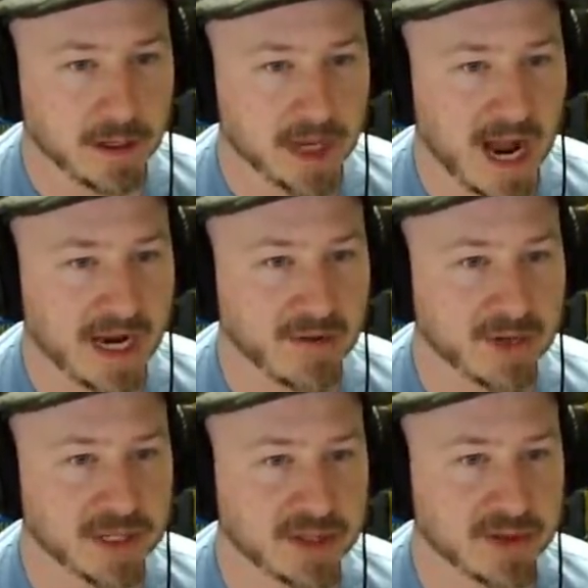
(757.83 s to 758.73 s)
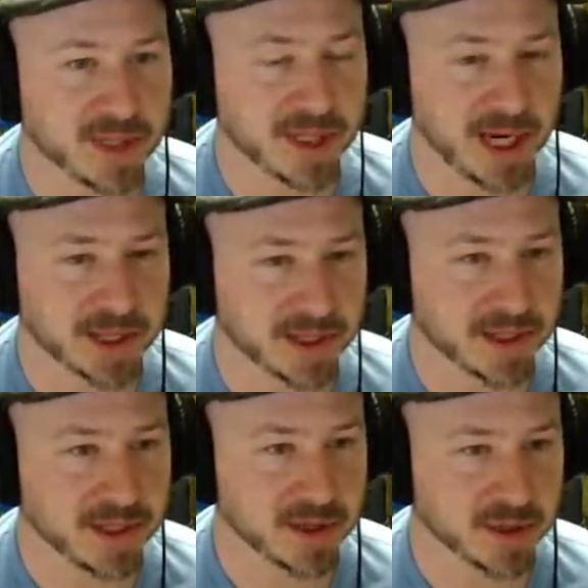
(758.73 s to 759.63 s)
Kind of want to see what these guys are going
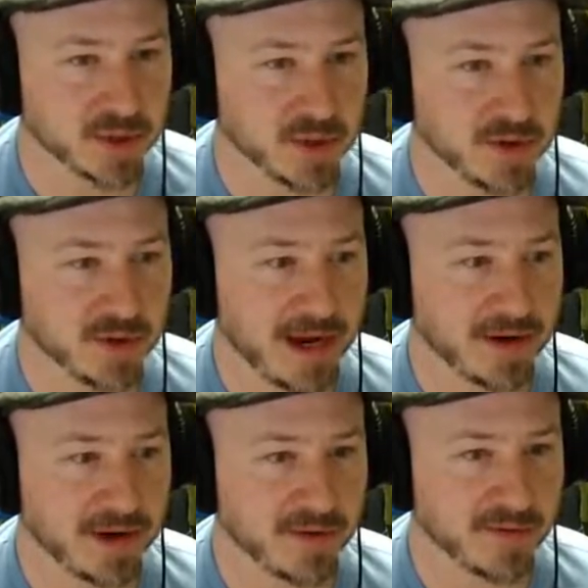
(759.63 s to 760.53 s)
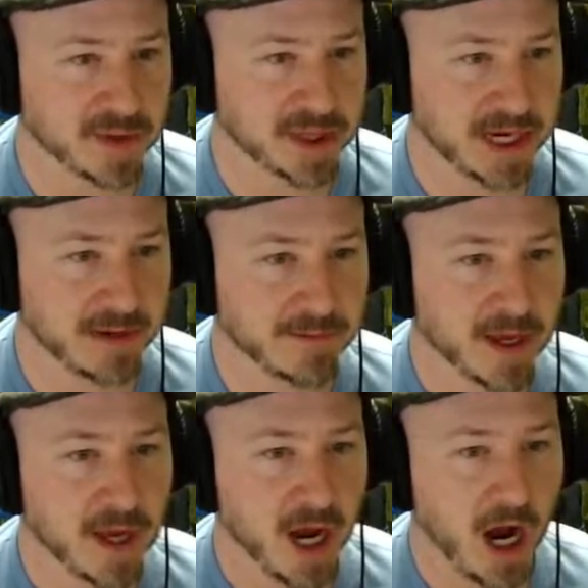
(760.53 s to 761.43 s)
to do, so we'll hold out here for a second.
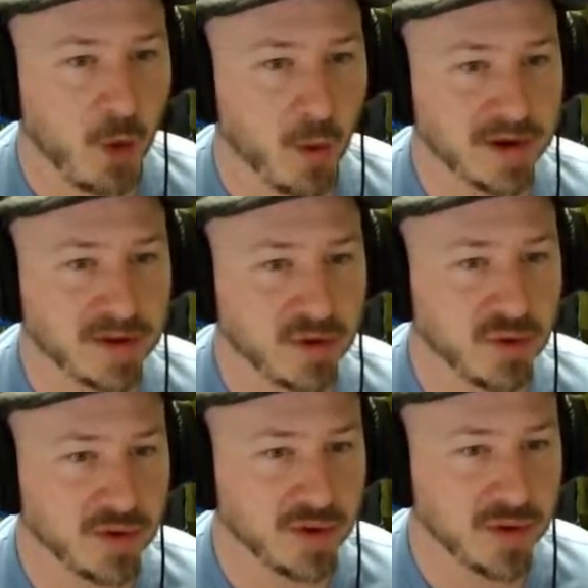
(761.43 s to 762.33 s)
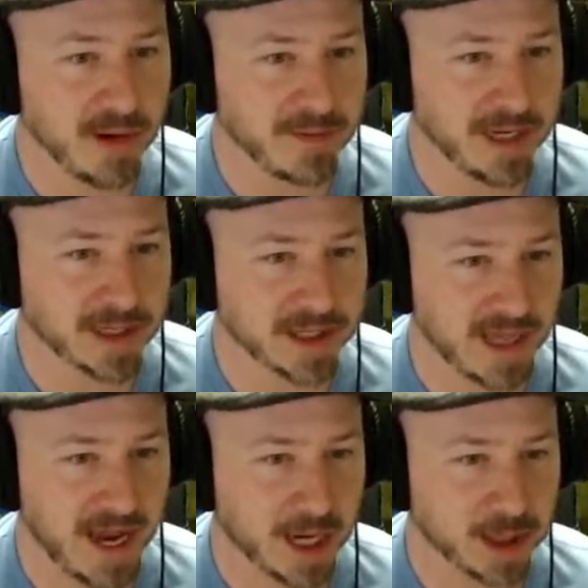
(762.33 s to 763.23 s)
One of the cool new updates that
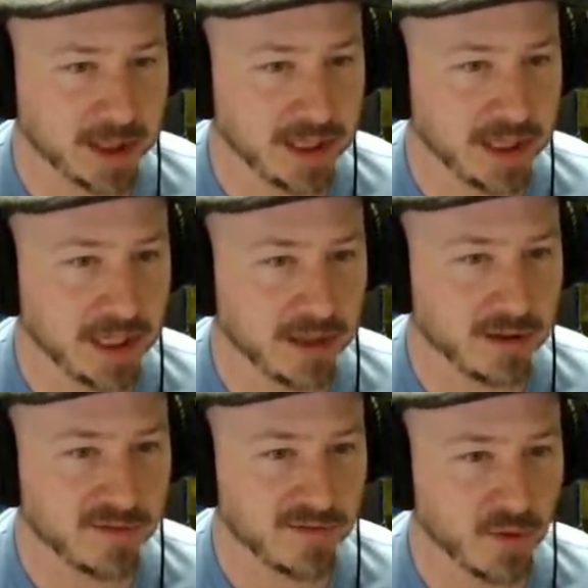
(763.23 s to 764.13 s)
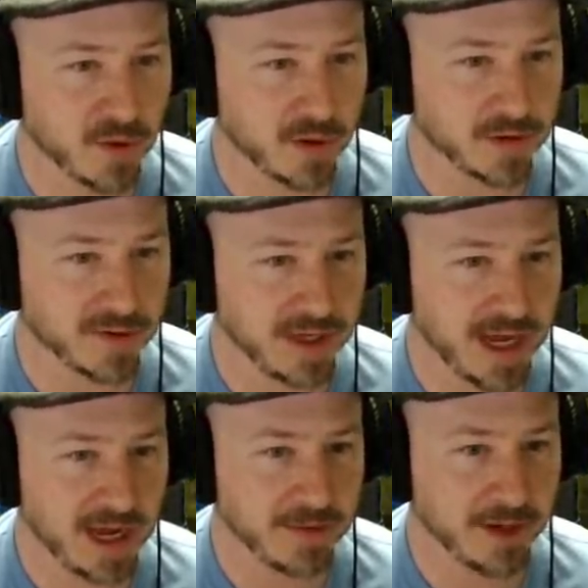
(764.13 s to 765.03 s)
they actually did for the
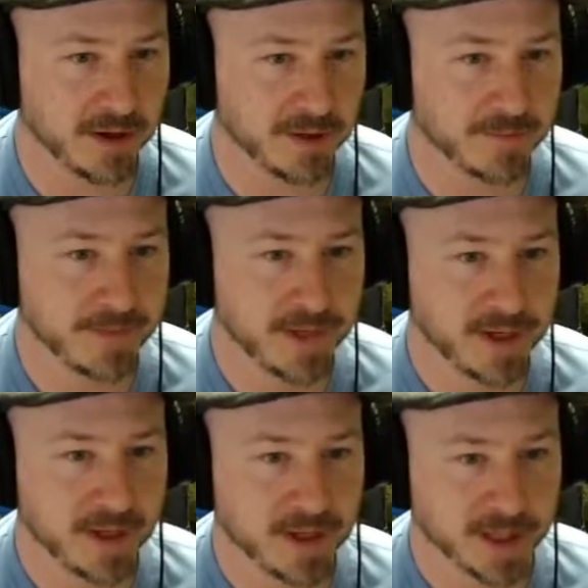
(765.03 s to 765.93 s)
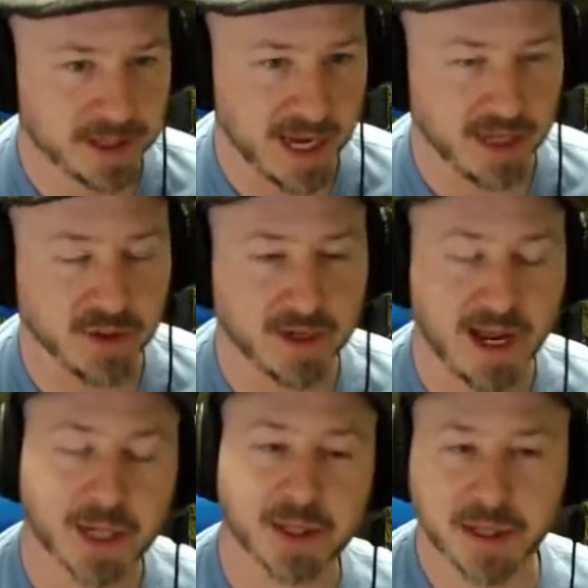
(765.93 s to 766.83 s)
game here is that you can
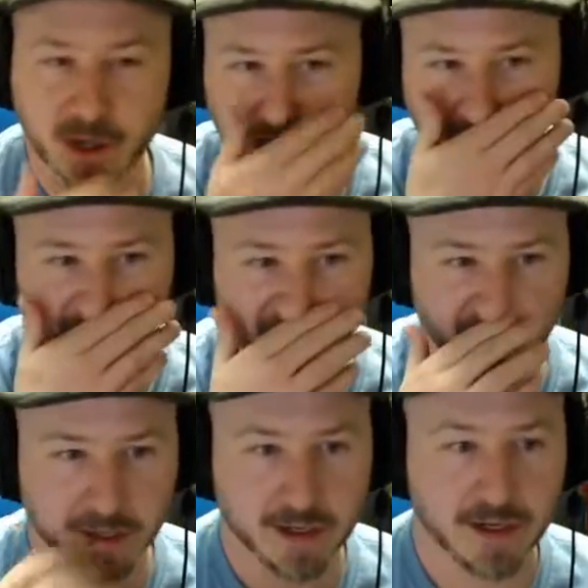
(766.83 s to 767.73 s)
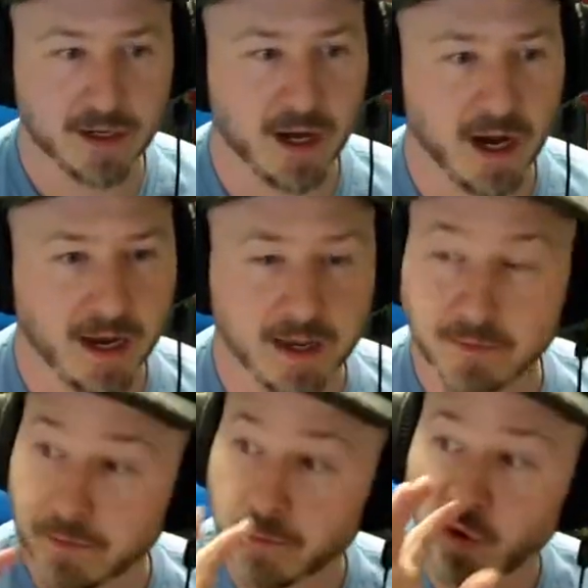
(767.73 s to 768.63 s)
actually go
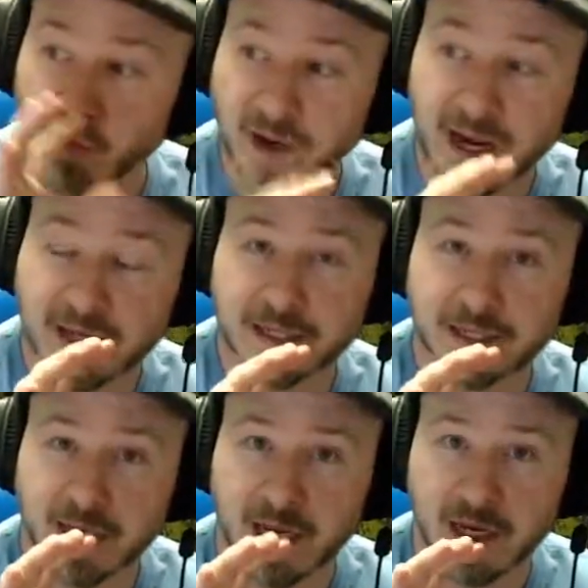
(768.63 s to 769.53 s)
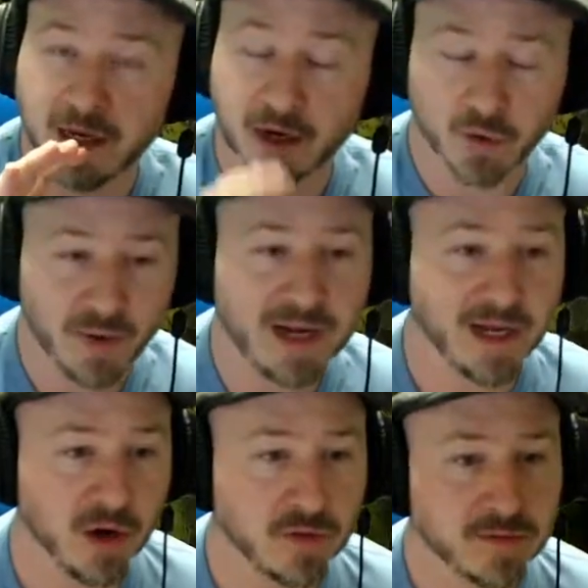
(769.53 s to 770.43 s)
and create a
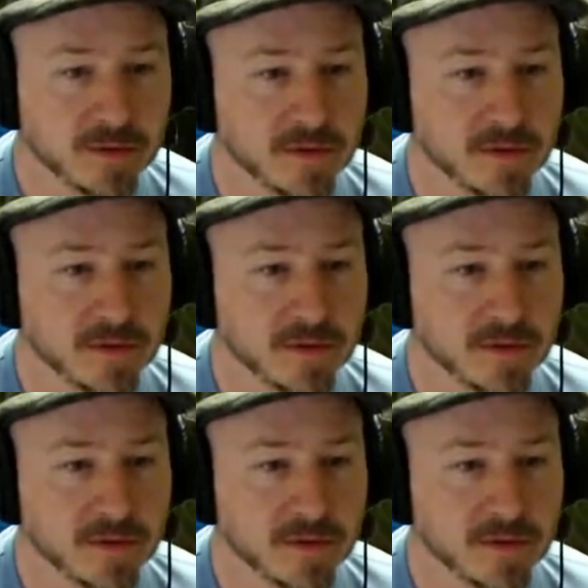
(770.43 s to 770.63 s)
radio,